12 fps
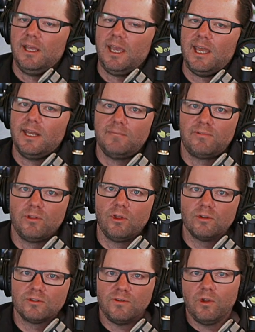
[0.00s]
And for
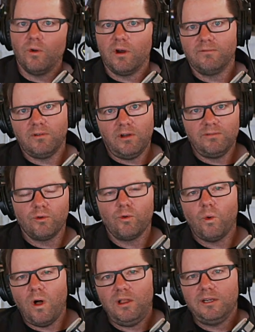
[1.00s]
those of you who are involved in
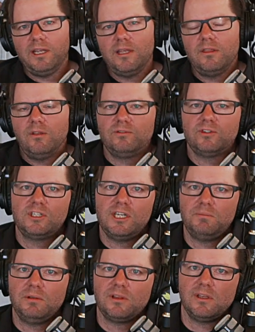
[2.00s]
quality, those are
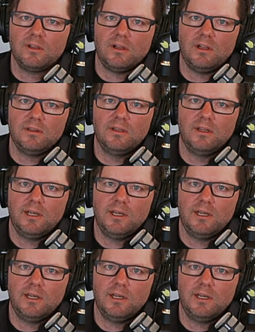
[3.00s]
typically called,